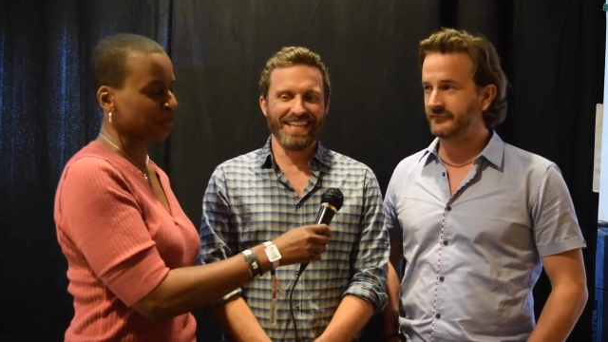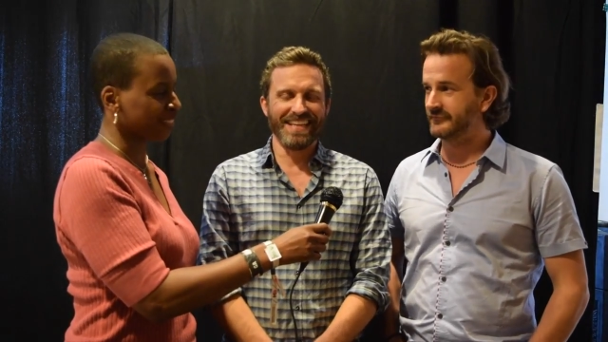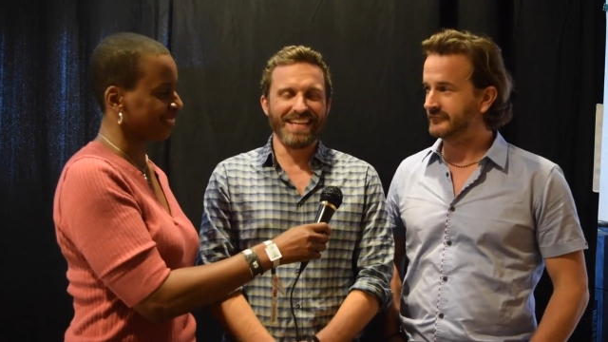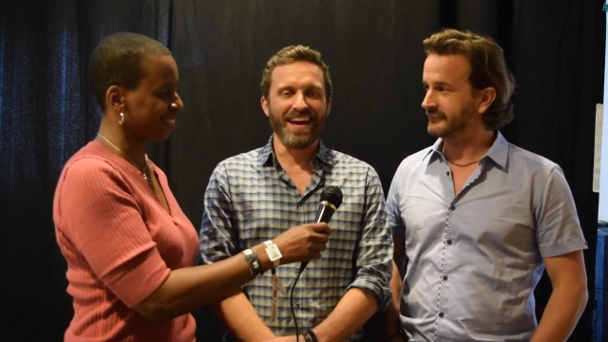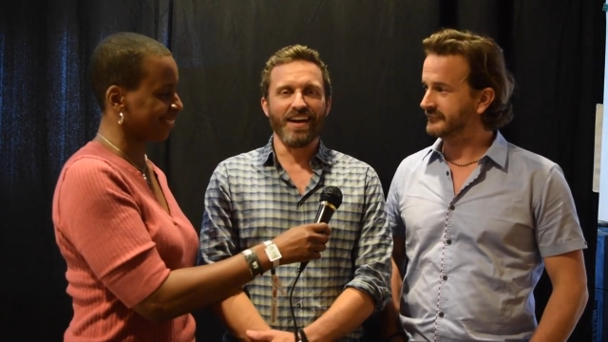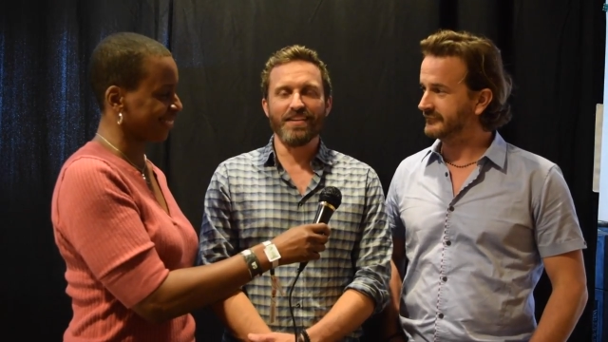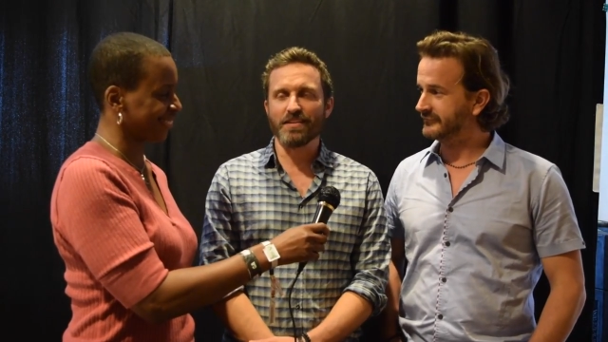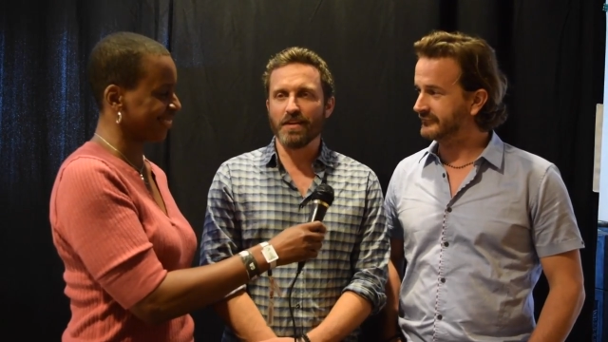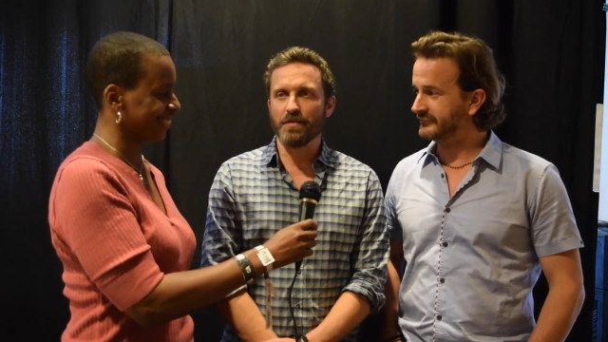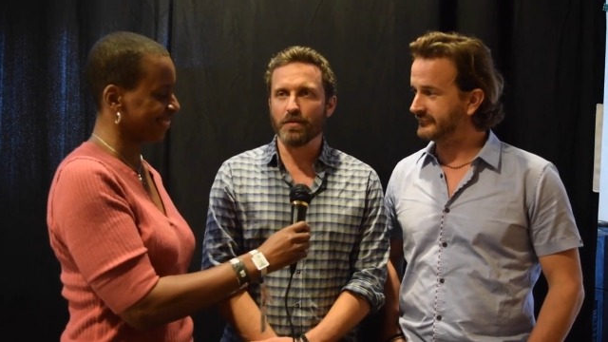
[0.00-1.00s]
Speaker 1: yeah,
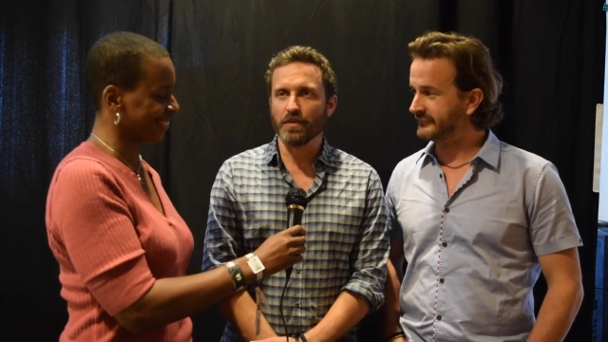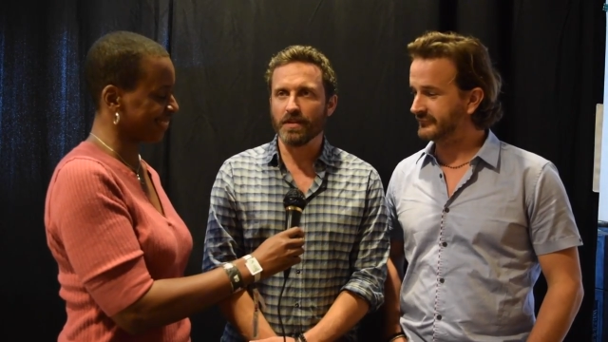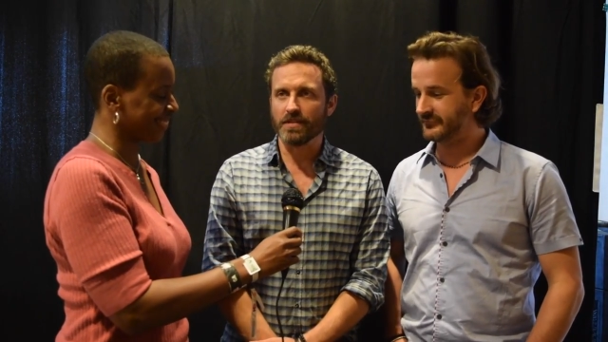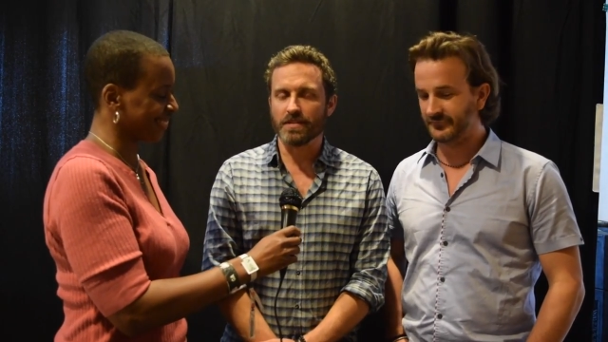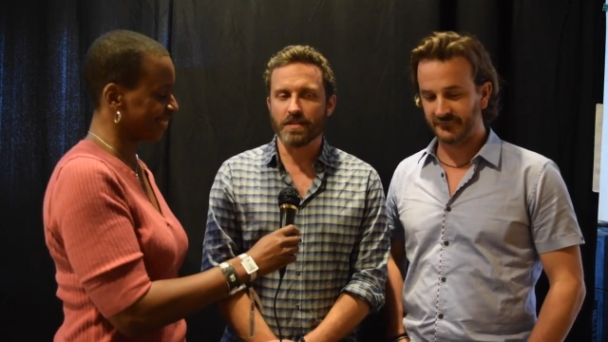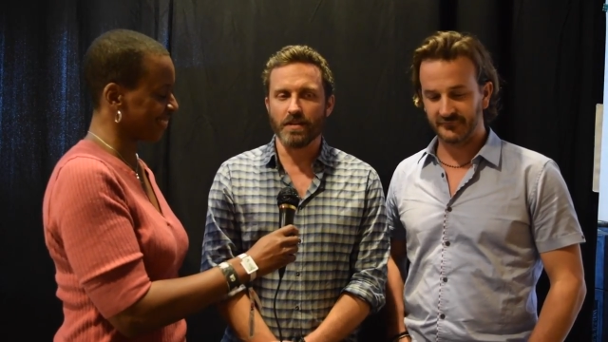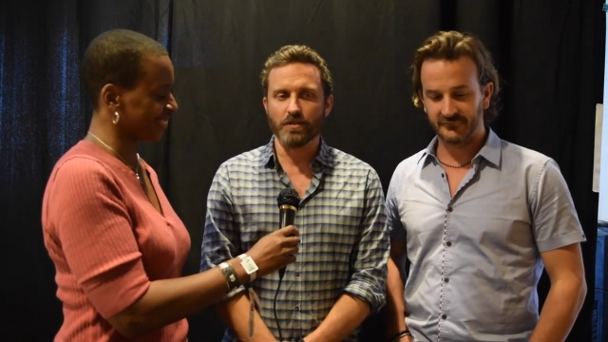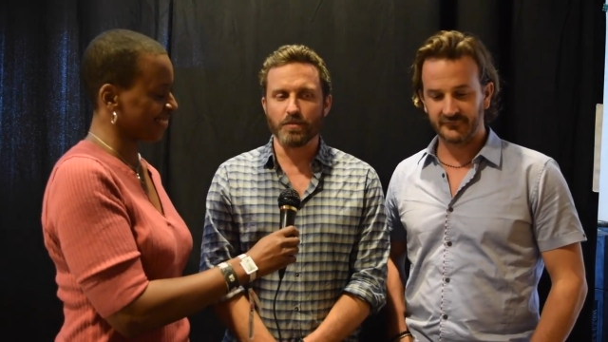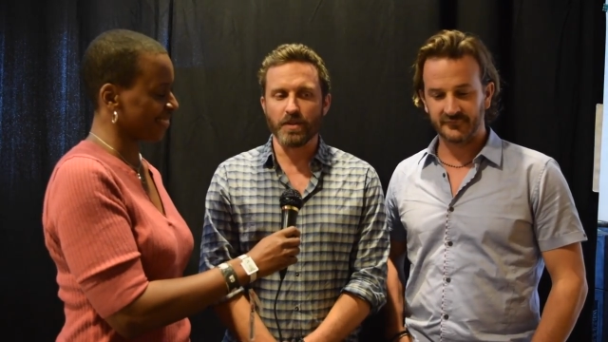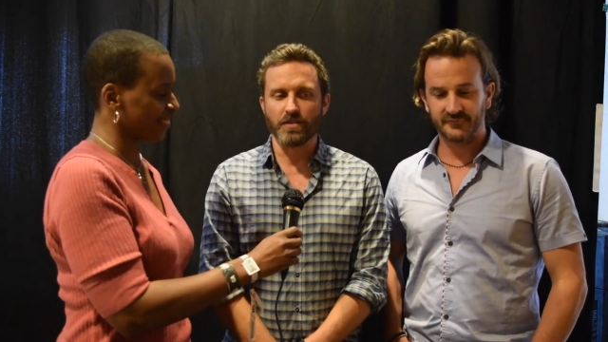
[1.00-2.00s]
it's. I mean, it really is. It's
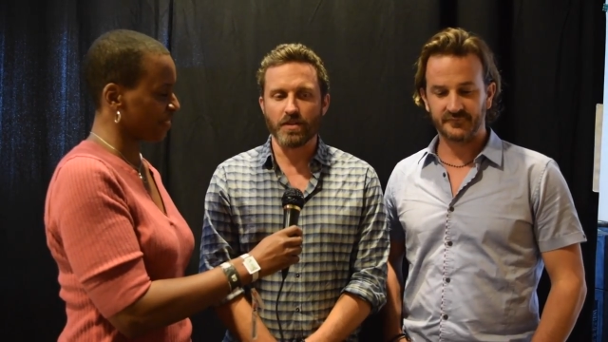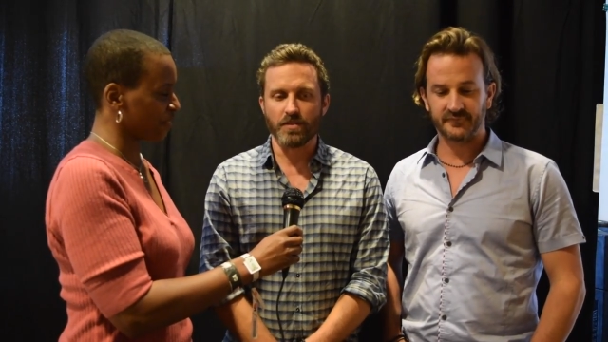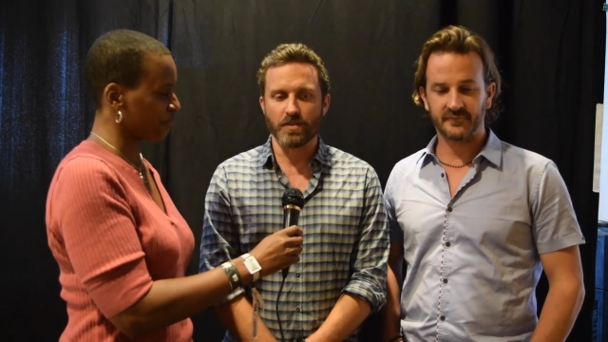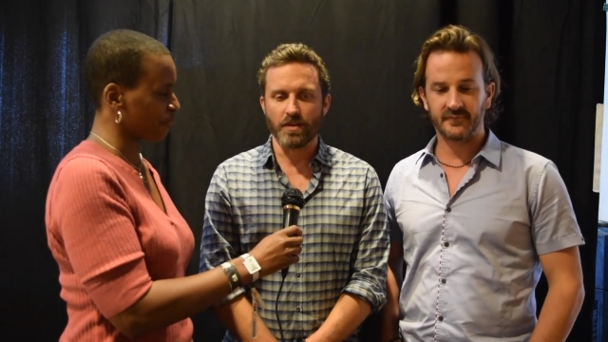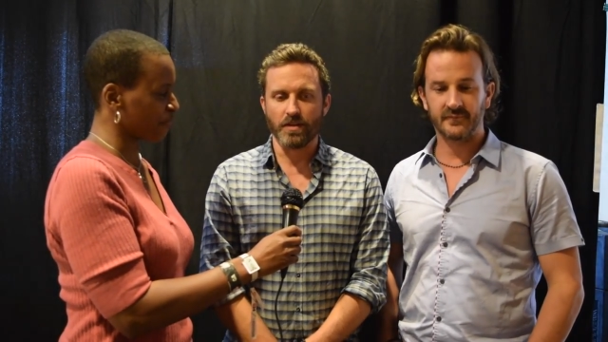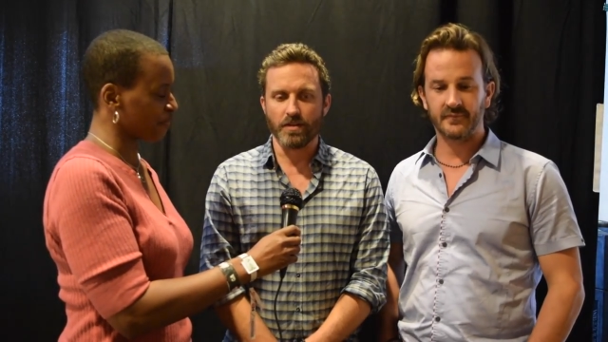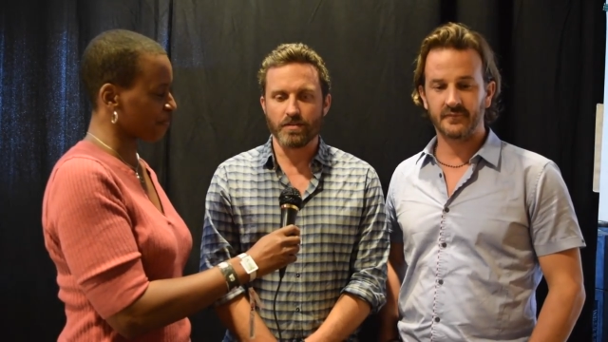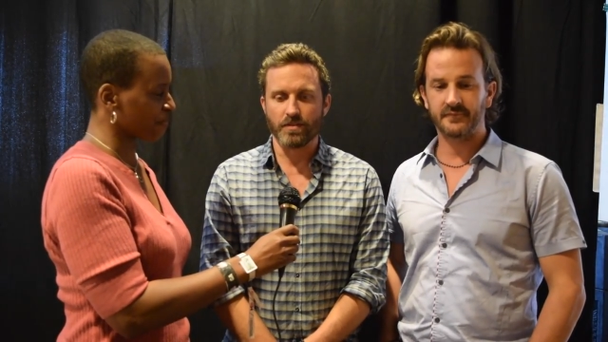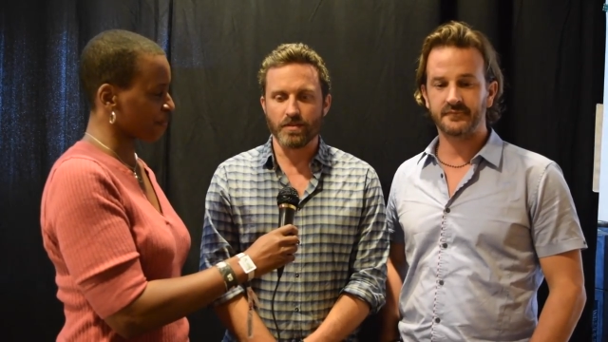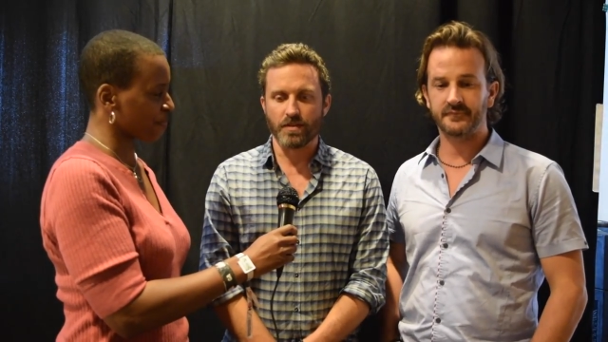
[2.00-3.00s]
ultimately it's, it's a
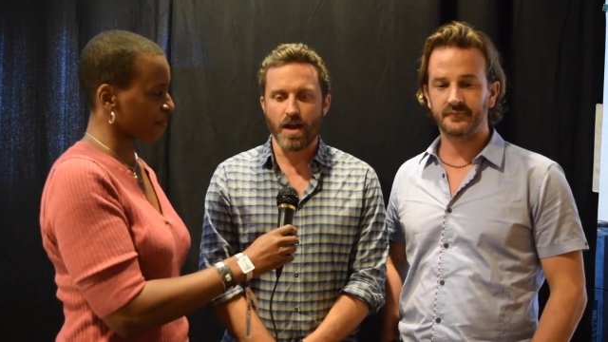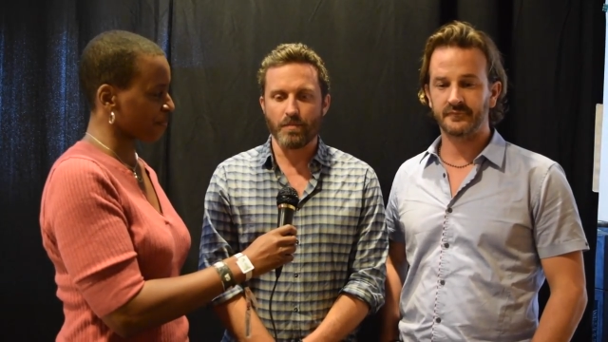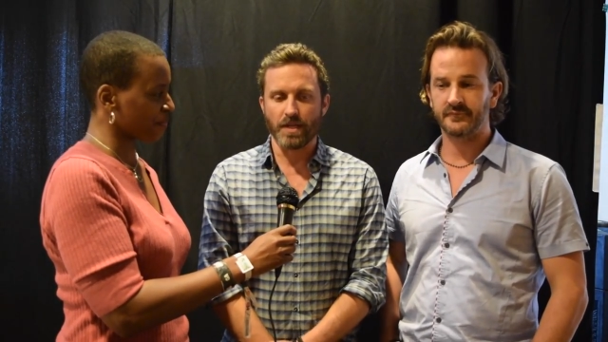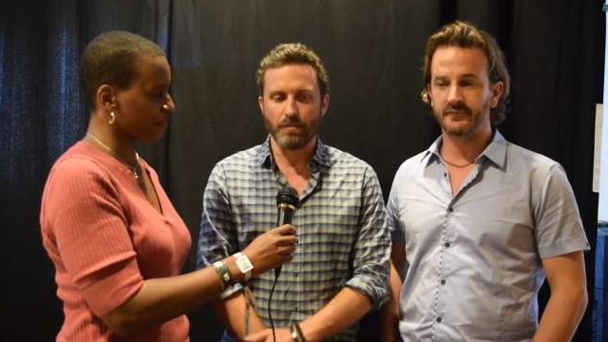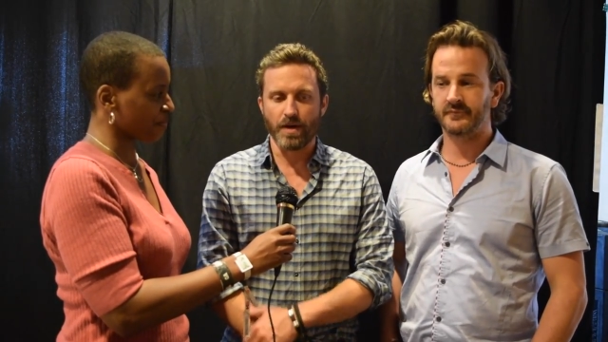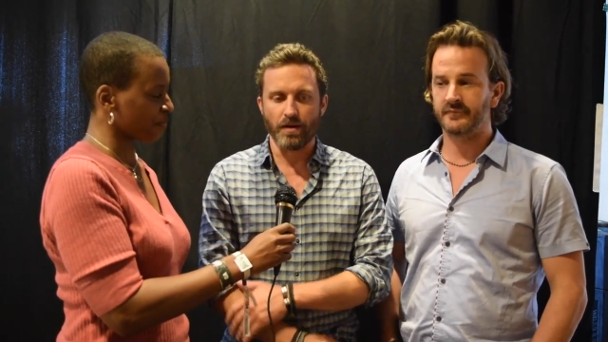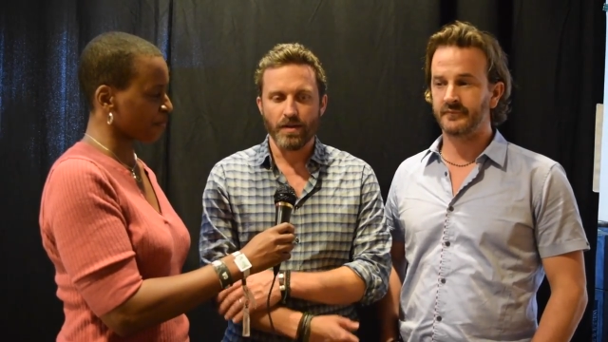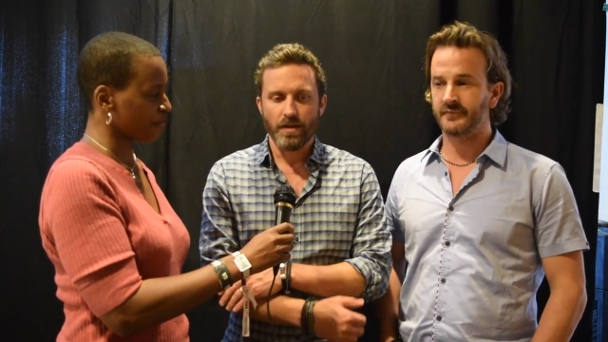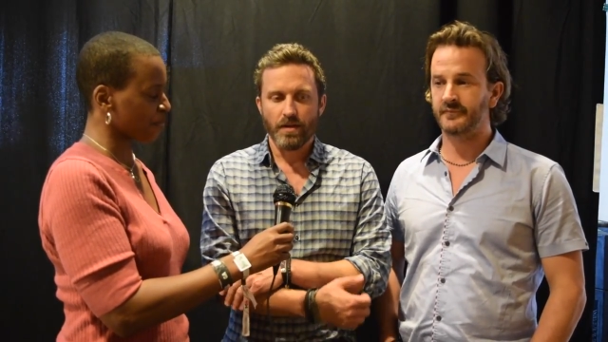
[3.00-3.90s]
it's a comedy about